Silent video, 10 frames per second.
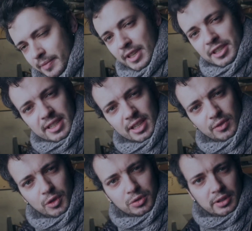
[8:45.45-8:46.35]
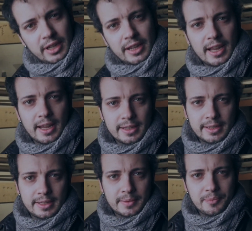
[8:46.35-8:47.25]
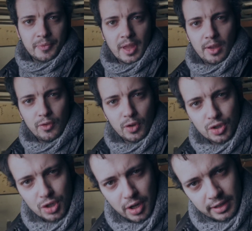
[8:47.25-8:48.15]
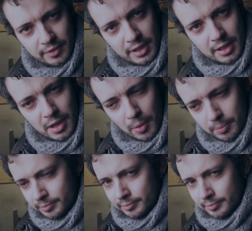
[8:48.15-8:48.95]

This is it for today, guys. If you enjoyed the video,